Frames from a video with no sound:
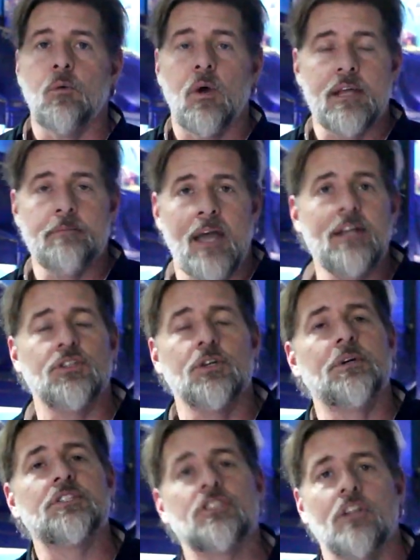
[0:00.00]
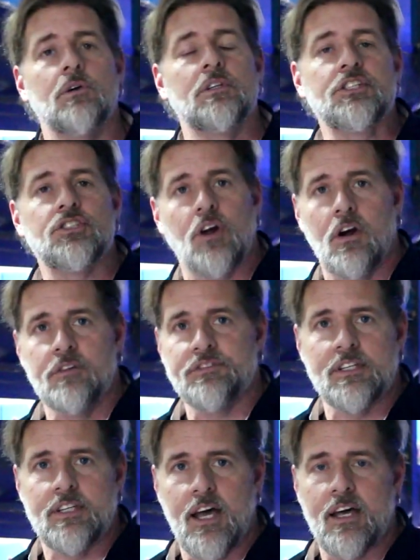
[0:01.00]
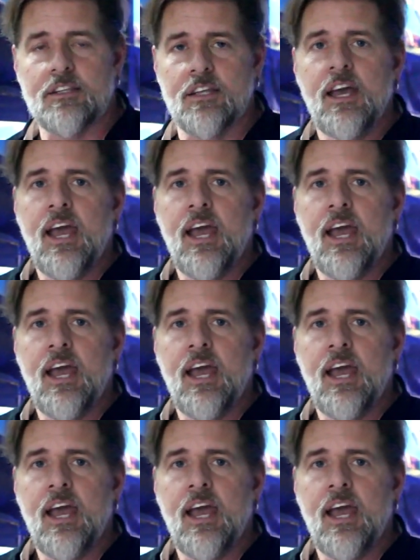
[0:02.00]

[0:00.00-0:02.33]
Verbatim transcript: What he may do is slowly starve to death.